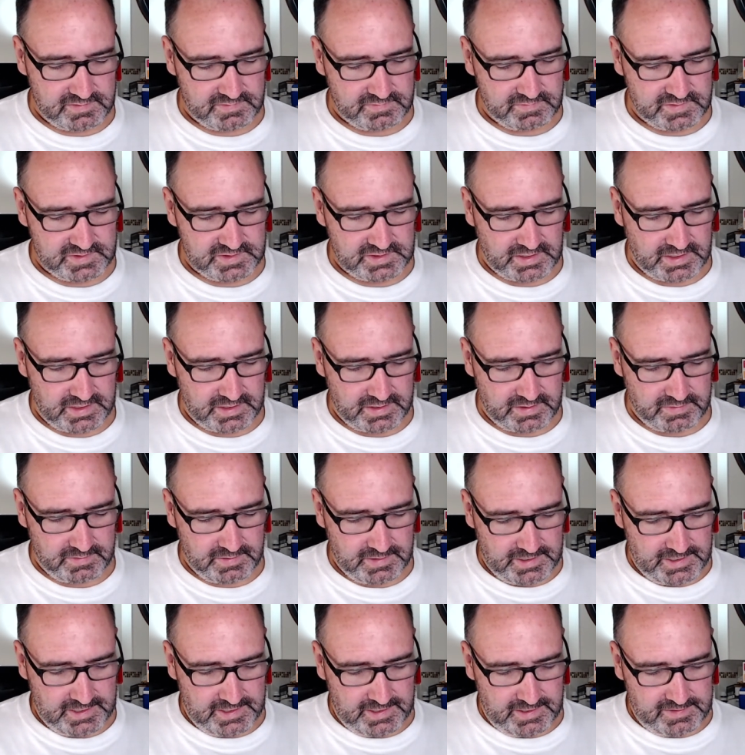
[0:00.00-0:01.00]
So
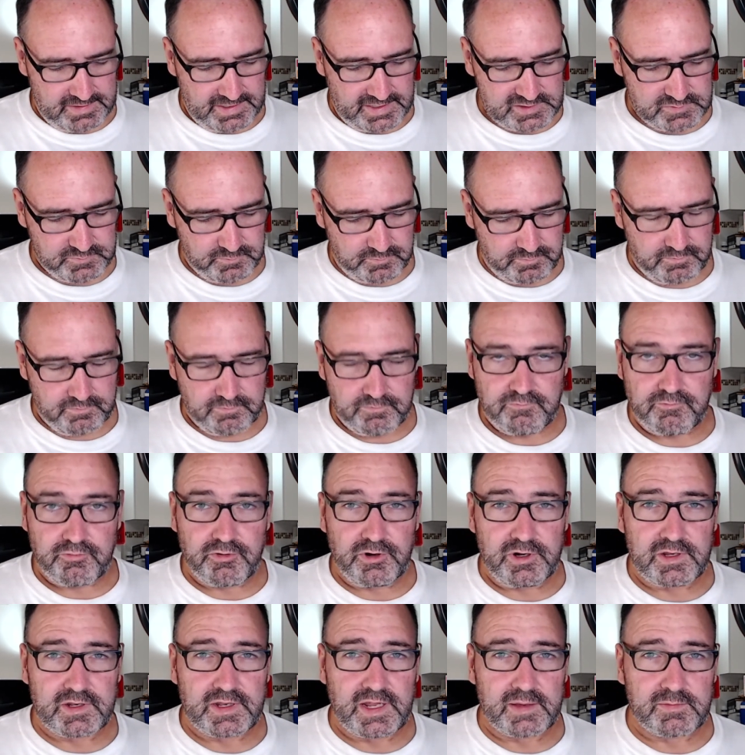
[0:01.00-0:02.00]
that's
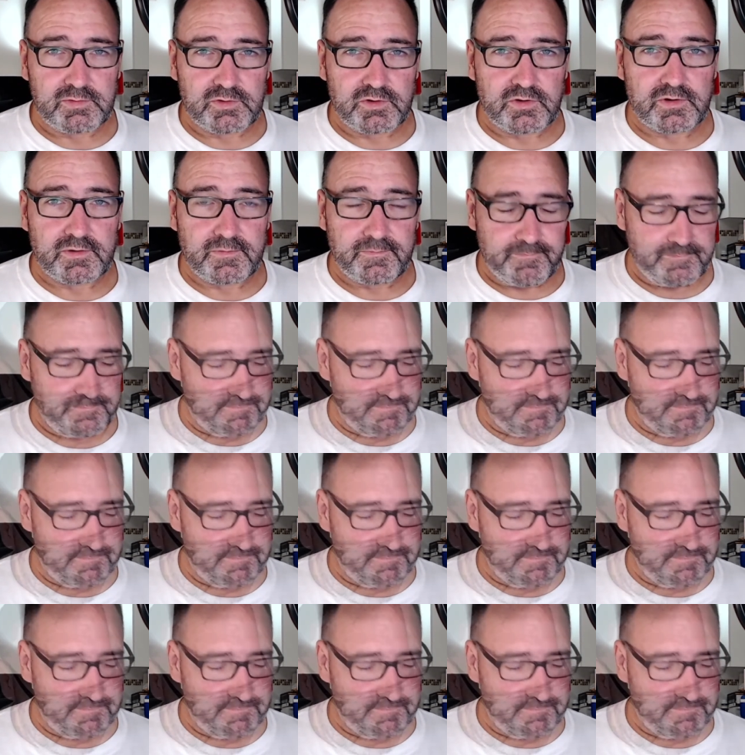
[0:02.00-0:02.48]
pretty damn good.